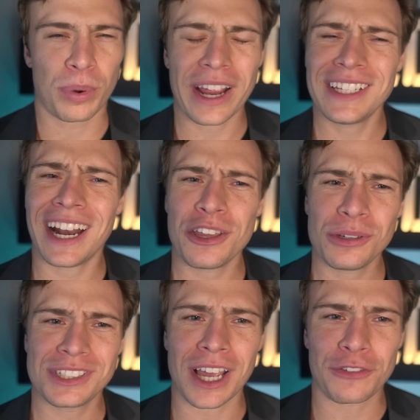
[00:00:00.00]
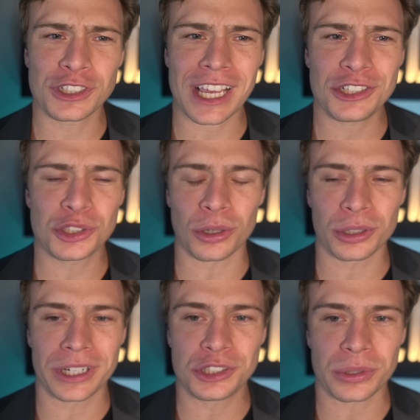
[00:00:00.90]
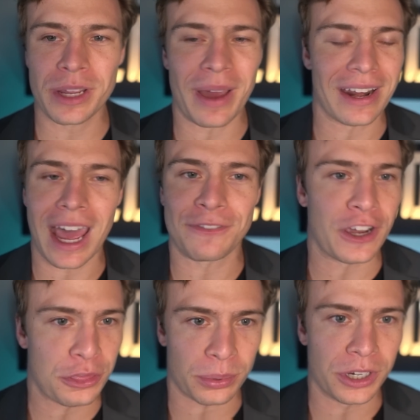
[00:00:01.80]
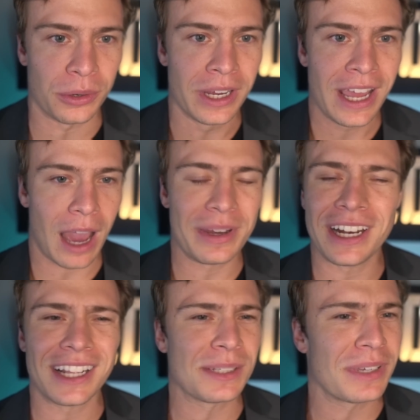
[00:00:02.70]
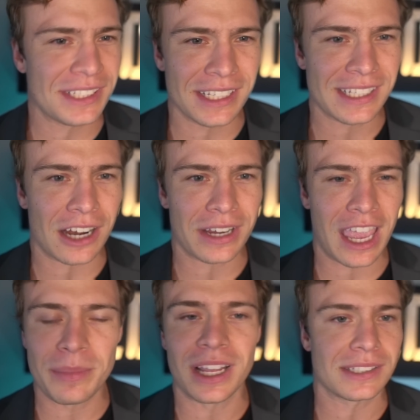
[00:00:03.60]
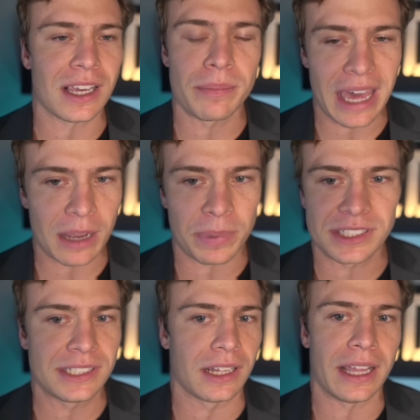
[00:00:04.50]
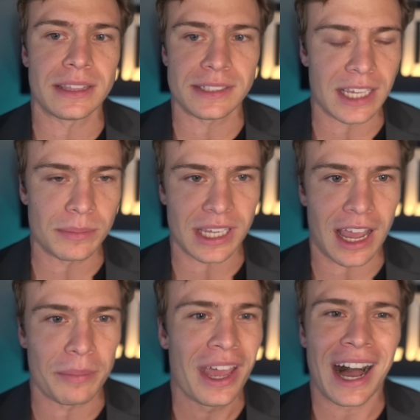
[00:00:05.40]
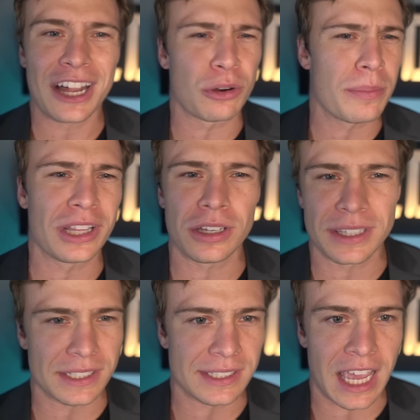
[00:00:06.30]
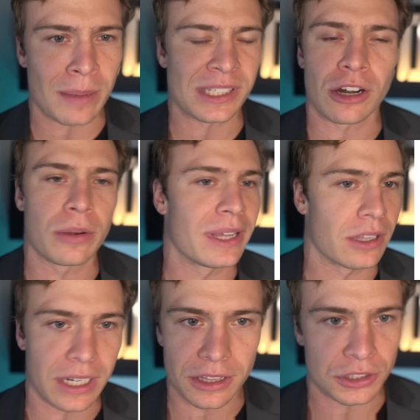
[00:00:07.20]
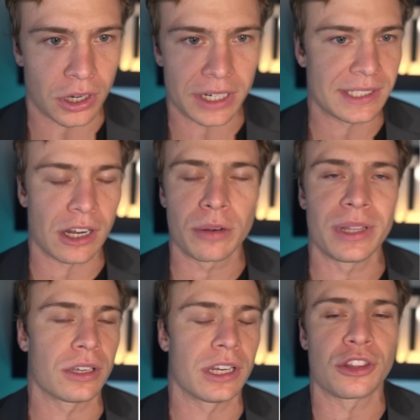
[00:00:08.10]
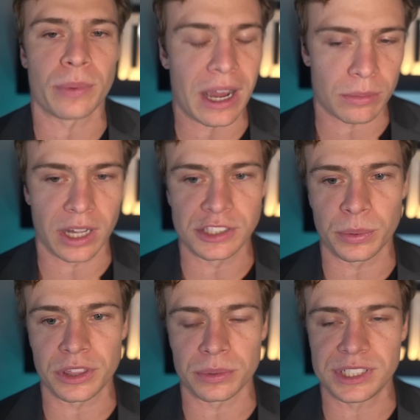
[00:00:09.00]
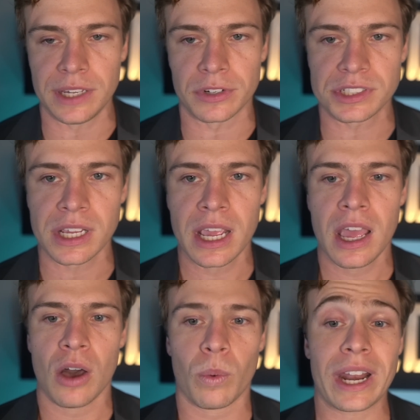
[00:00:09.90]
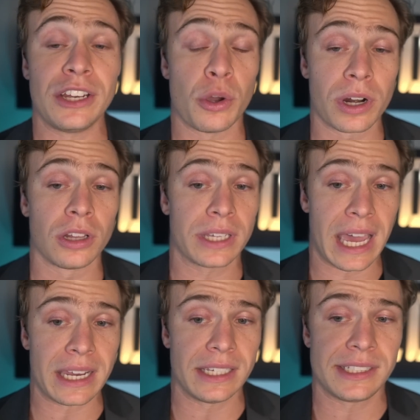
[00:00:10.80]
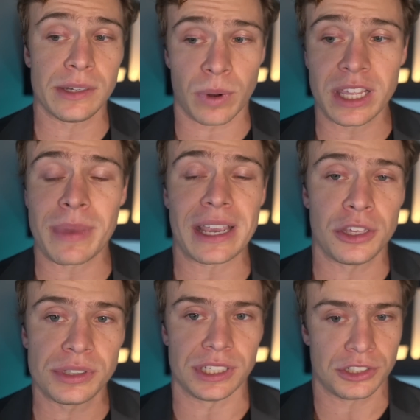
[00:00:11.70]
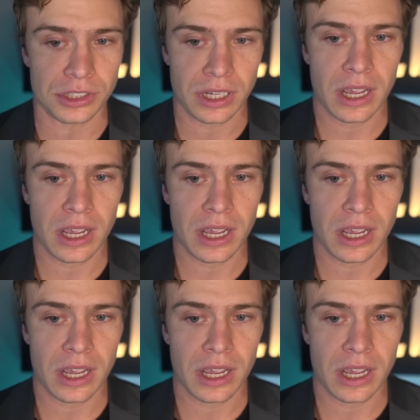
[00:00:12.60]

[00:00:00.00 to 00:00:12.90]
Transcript: Brandon Ayuk suffers a shoulder injury about halfway through. I mean, he doesn't miss the entire game. He does come back, but still at the same time, I don't want to be looking at the snaps. I don't want to be looking at the targets. I don't want to be looking at the route runs with the receivers. What I do want to look at is the running back usage.